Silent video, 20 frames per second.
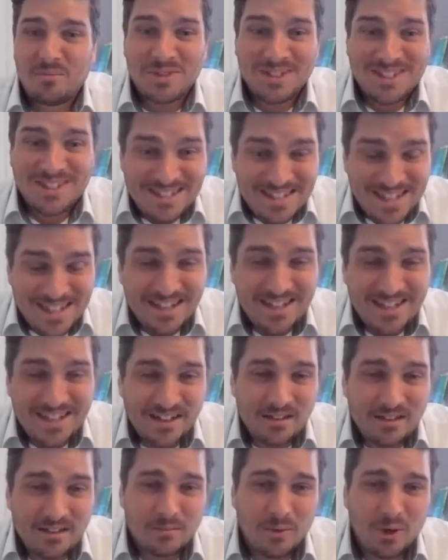
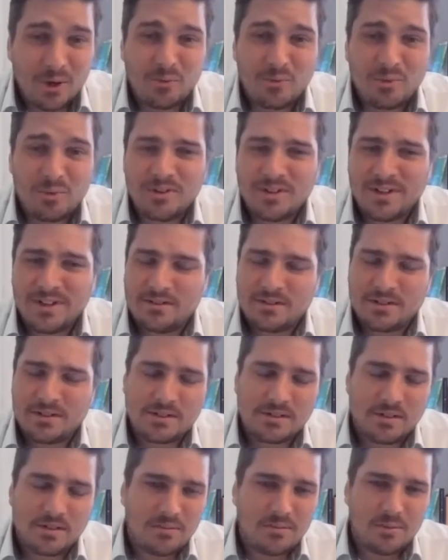particularly at the moment, there's
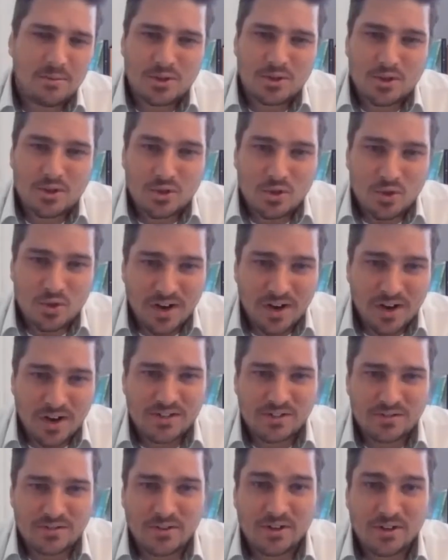so much
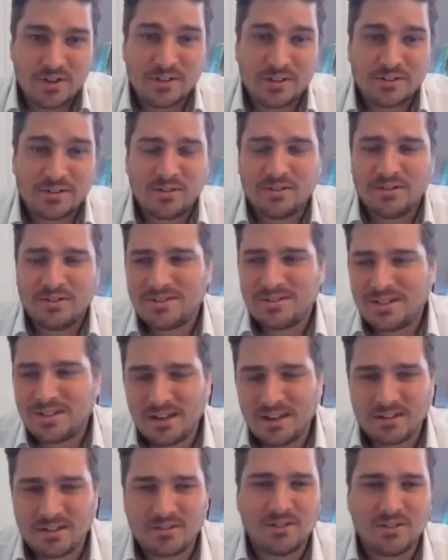trash advice on
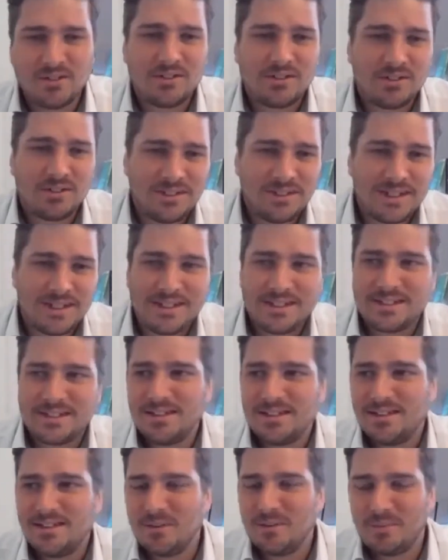TikTok, on
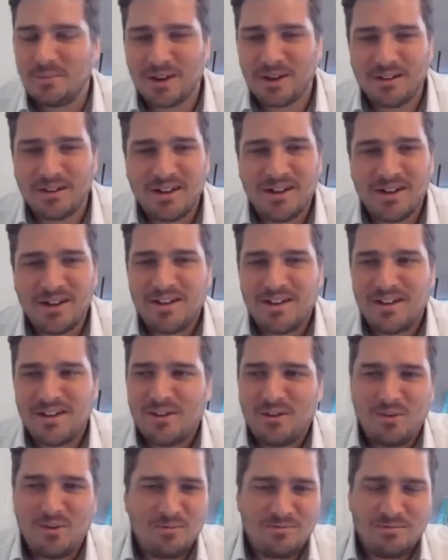LinkedIn, about
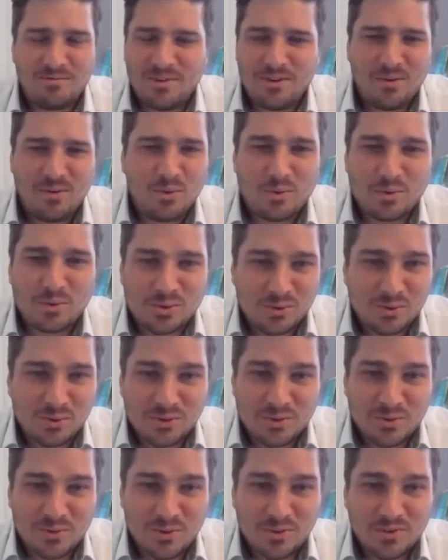all
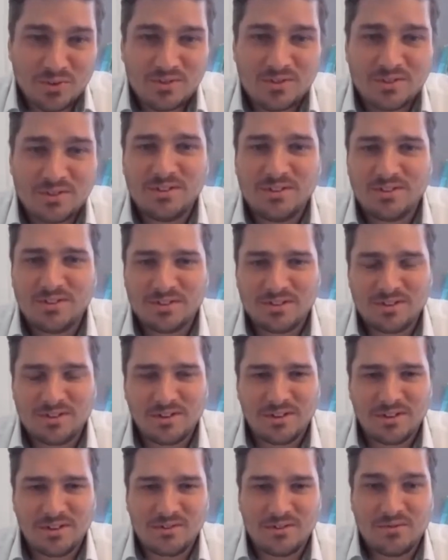sorts of nonsense,
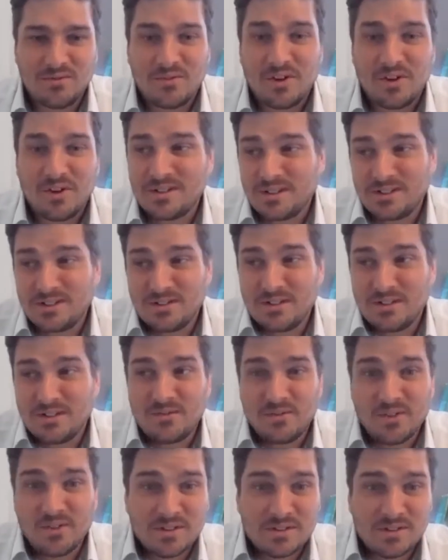that as the
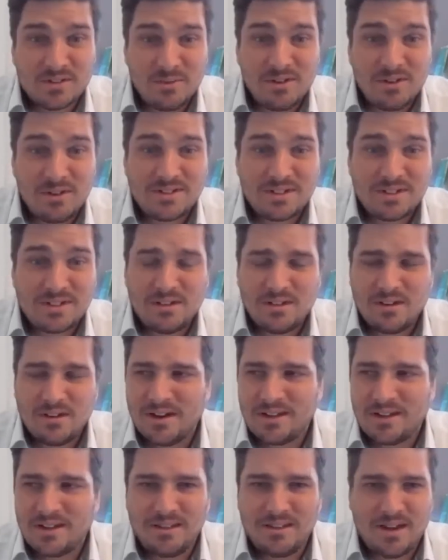advice community,
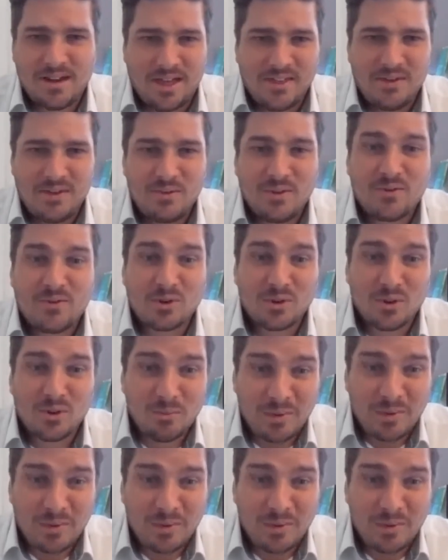I think we've got an